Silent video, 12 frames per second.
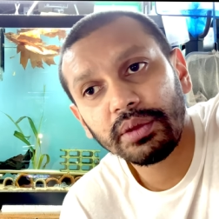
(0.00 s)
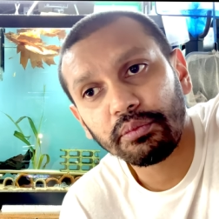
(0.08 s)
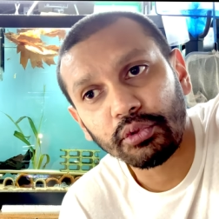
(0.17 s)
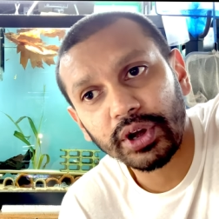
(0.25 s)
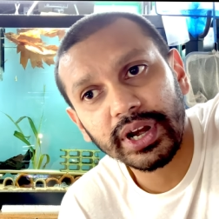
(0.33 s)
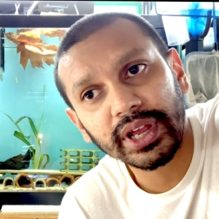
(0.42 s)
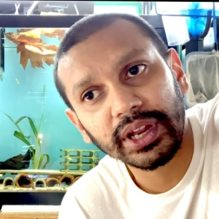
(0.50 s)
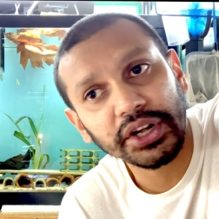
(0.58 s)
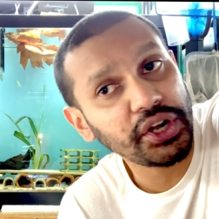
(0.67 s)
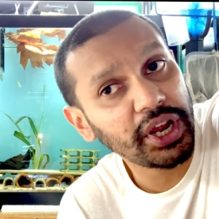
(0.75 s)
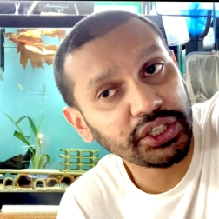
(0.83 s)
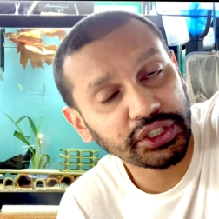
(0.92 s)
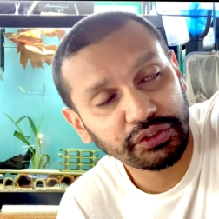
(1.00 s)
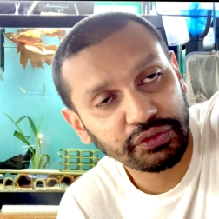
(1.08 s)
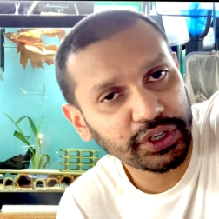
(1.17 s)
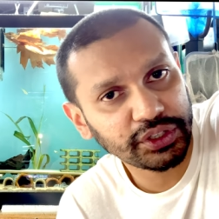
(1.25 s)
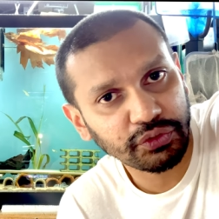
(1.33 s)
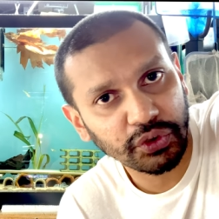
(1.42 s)
breeding endangered
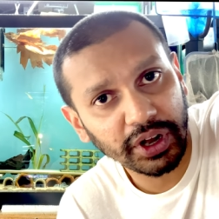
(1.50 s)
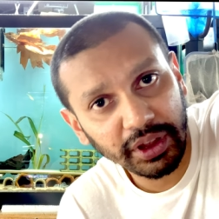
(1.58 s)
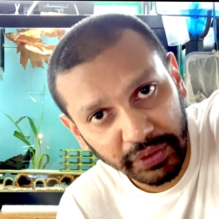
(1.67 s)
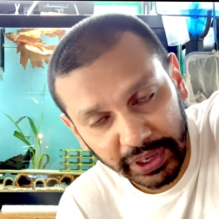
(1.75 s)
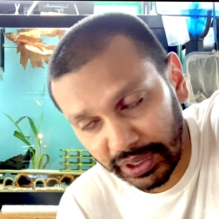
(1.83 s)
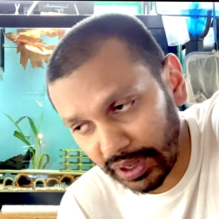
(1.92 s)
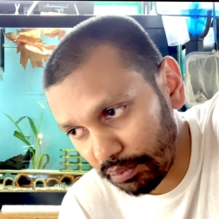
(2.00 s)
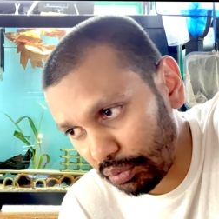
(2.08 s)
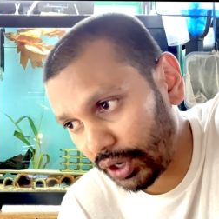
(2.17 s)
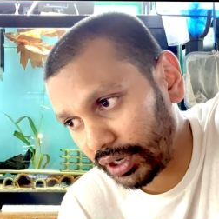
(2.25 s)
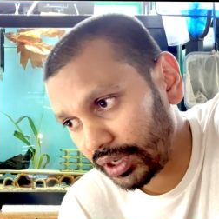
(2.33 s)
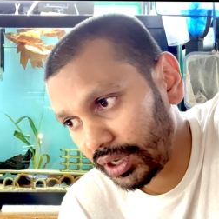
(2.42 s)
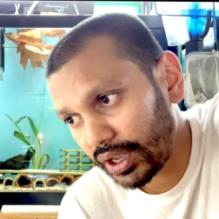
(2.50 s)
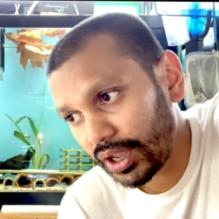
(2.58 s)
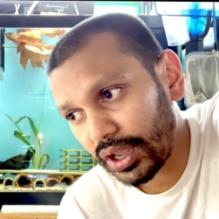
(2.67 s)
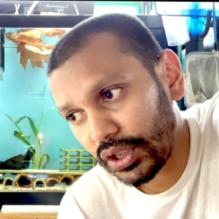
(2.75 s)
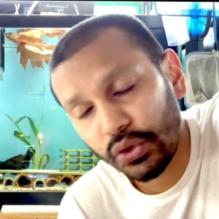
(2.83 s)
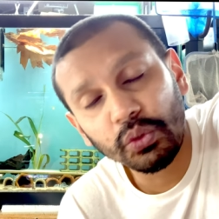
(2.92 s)
fish for a living, but
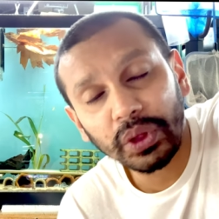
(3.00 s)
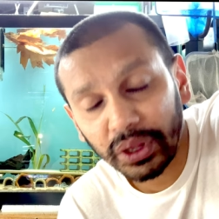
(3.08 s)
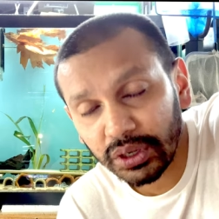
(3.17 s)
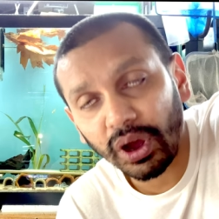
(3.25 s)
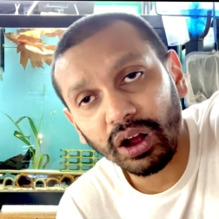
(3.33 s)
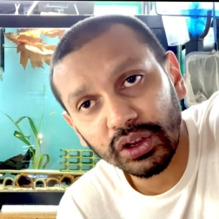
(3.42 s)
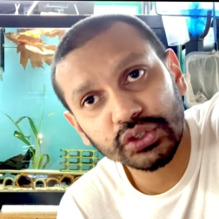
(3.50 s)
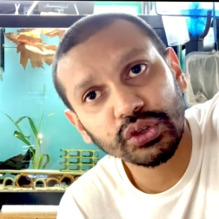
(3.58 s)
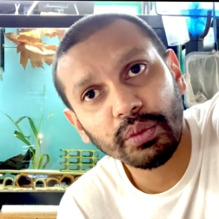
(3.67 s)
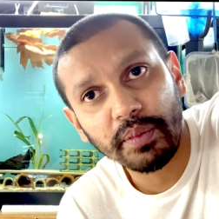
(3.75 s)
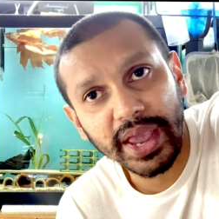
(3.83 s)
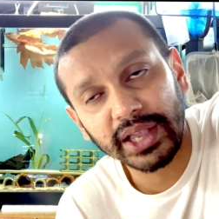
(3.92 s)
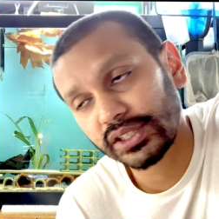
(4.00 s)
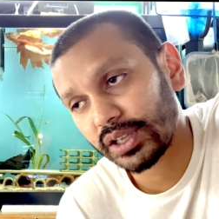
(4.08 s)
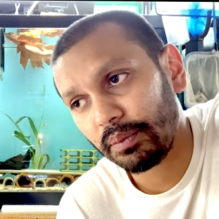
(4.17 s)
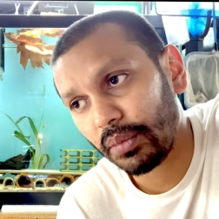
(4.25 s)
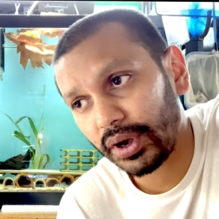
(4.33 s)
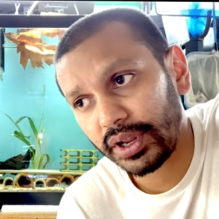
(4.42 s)
you will also make
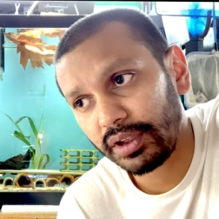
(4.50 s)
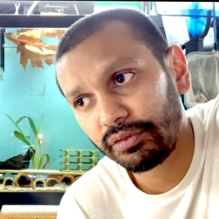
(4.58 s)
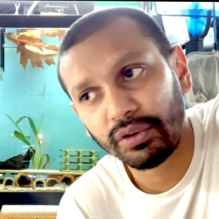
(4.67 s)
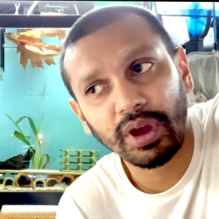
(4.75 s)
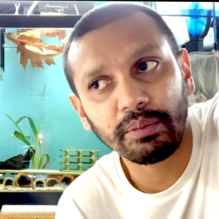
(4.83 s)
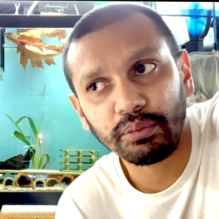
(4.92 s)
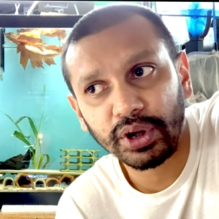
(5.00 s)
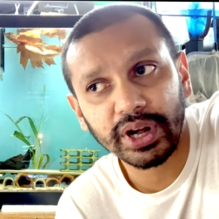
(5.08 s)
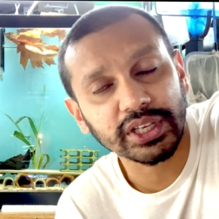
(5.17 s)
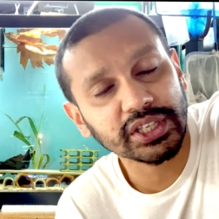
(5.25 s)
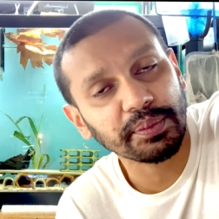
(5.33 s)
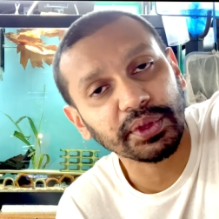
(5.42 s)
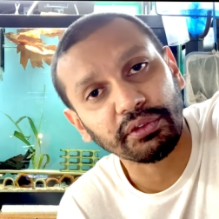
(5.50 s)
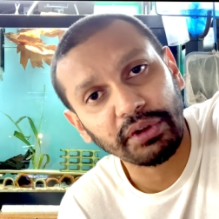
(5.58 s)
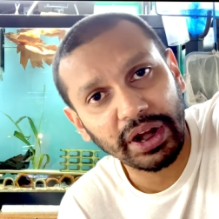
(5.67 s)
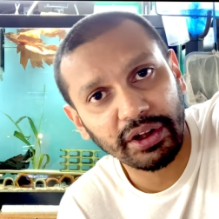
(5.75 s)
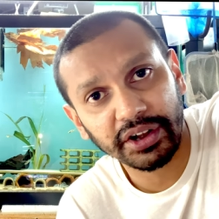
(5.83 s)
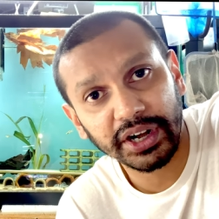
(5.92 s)
some money from breeding some of the
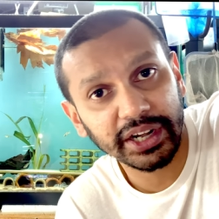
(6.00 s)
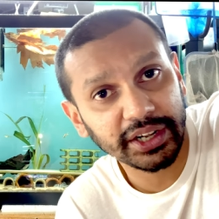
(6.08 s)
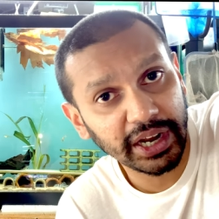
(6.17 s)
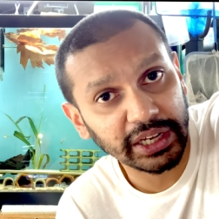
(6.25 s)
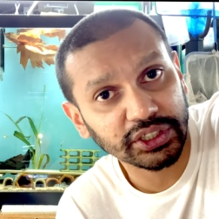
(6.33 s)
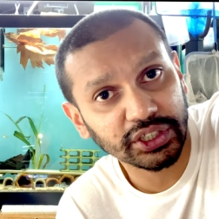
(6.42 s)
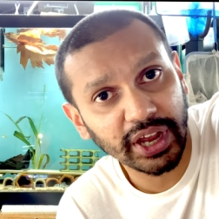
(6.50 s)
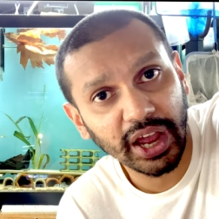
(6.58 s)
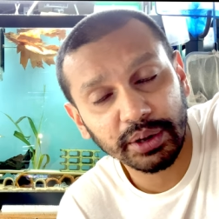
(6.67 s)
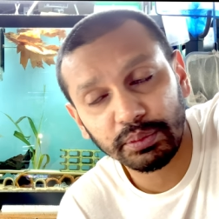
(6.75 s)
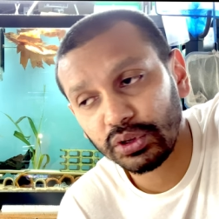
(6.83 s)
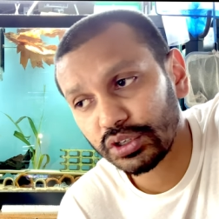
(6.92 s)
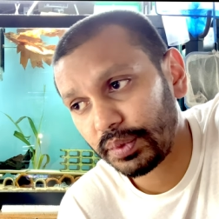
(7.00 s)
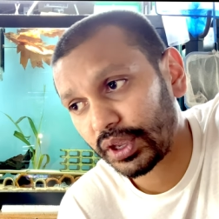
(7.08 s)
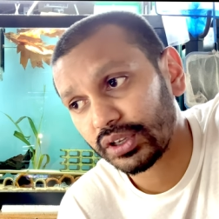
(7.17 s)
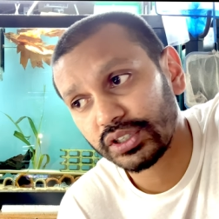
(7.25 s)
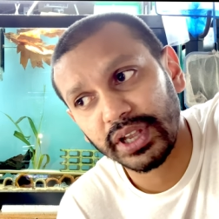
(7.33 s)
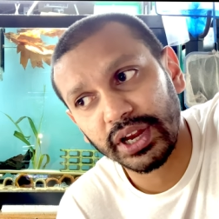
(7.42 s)
rare endangered animals
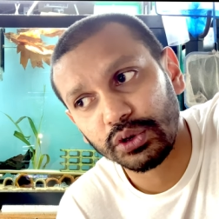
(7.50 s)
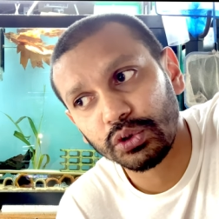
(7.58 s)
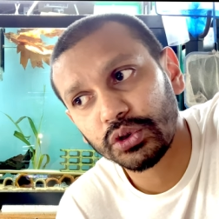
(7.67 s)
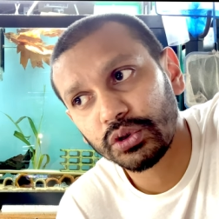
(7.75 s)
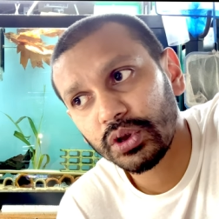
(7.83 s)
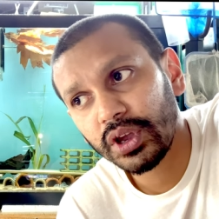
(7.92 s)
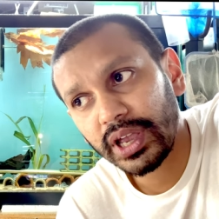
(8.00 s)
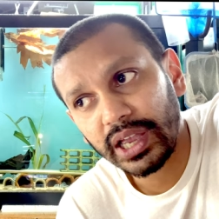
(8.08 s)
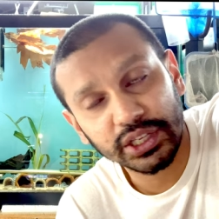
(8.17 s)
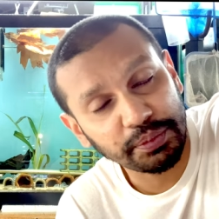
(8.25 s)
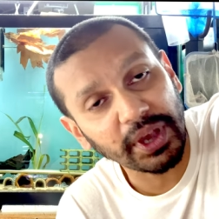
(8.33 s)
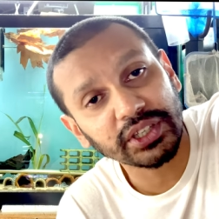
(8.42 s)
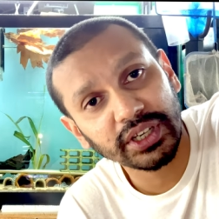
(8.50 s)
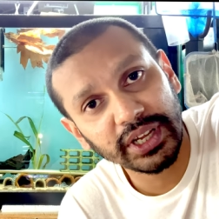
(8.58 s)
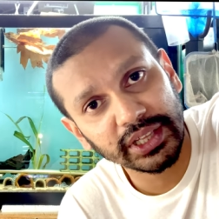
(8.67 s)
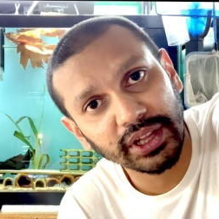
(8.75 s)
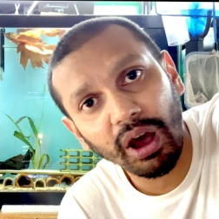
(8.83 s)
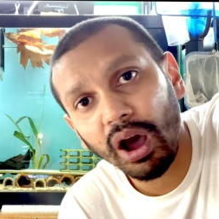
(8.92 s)
because they do, especially
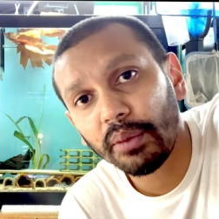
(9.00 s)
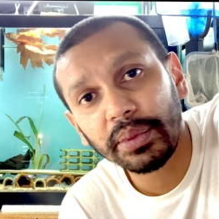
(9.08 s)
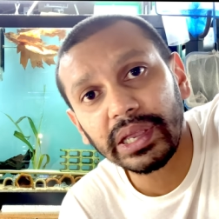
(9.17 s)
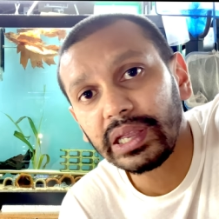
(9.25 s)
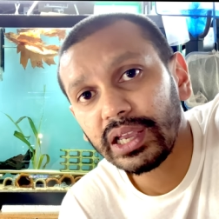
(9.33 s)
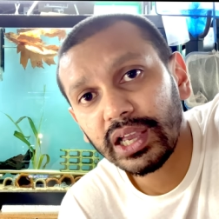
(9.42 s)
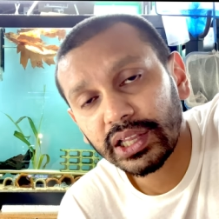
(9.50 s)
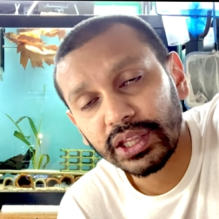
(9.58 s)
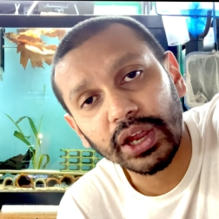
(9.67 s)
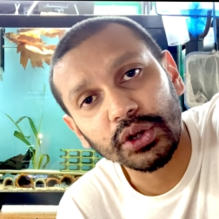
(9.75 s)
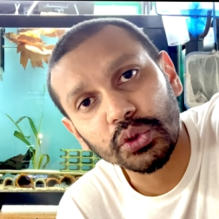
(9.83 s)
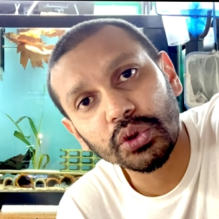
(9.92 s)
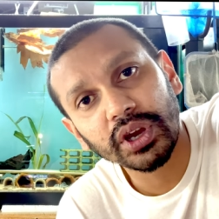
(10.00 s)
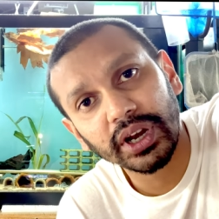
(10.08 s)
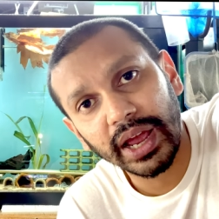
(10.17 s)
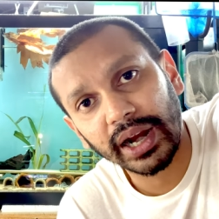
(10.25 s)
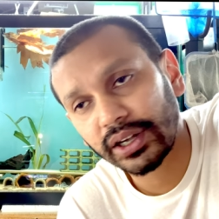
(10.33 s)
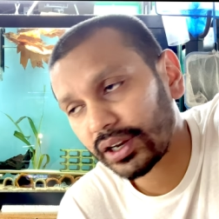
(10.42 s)
in the hobby, they do
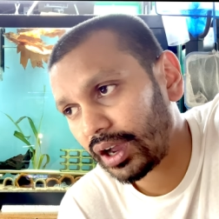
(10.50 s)
collect